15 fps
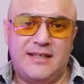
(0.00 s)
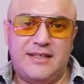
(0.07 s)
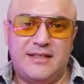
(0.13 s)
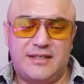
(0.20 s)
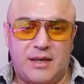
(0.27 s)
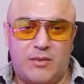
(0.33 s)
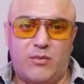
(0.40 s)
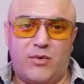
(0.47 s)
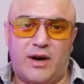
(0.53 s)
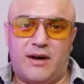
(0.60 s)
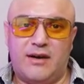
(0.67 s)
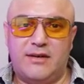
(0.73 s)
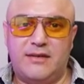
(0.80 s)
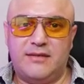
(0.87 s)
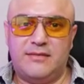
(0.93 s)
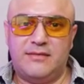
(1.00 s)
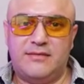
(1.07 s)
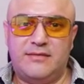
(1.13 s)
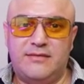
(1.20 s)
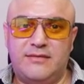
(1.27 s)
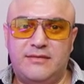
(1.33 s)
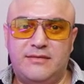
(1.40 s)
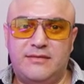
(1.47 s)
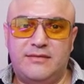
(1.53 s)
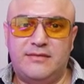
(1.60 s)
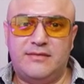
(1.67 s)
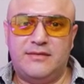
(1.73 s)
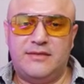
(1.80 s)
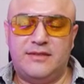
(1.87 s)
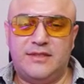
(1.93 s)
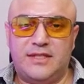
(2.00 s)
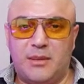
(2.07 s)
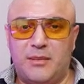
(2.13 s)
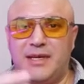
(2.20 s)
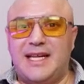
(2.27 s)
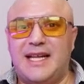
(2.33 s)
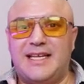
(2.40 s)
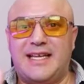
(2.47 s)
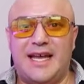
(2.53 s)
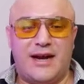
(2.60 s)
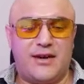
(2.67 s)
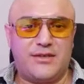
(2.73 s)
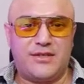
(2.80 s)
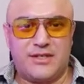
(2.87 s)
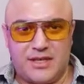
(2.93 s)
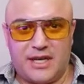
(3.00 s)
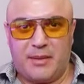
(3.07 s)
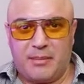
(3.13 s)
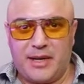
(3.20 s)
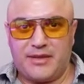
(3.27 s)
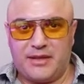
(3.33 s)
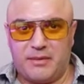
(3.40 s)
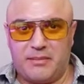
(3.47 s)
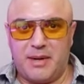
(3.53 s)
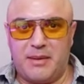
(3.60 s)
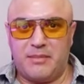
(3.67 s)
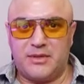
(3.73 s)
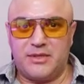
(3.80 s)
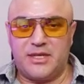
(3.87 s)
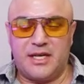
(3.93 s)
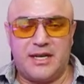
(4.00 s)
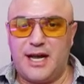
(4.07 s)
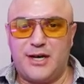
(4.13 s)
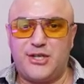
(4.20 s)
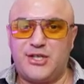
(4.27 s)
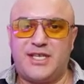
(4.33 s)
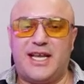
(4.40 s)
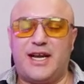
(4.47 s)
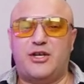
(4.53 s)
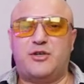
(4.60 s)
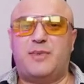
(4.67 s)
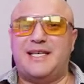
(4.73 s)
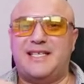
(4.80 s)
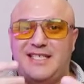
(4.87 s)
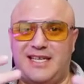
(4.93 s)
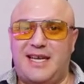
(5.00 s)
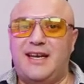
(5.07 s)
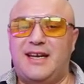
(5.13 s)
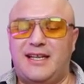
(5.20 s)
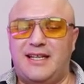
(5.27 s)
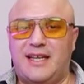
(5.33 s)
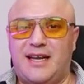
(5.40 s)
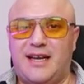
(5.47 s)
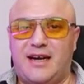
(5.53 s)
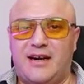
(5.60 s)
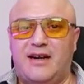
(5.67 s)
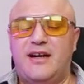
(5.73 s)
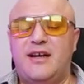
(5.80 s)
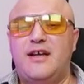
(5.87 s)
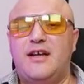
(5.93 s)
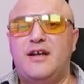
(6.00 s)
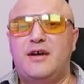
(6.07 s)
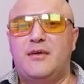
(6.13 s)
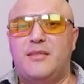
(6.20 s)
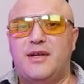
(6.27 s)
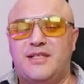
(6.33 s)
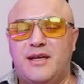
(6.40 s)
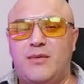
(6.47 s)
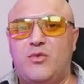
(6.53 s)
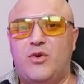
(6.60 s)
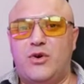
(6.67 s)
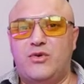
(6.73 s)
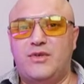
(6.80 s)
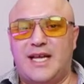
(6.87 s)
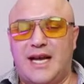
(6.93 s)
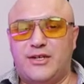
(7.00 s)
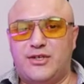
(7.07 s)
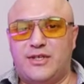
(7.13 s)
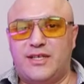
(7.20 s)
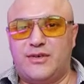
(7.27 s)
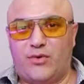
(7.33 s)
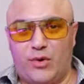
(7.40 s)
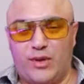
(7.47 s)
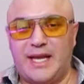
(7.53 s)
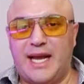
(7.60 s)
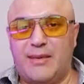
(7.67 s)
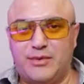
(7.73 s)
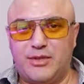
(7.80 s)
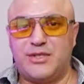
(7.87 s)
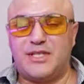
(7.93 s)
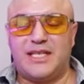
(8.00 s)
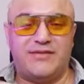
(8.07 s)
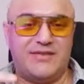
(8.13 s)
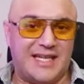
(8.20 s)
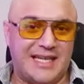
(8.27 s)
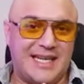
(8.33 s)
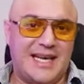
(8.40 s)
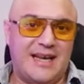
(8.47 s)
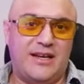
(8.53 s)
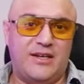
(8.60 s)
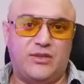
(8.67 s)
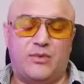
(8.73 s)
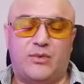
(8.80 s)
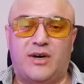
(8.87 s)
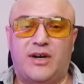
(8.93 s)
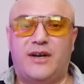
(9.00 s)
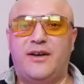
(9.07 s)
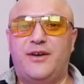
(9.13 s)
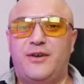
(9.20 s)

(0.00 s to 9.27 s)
somewhere. Somebody that cares about their members, and not just cares by saying that they care, but someone who's actually rolling up their sleeves and getting to work.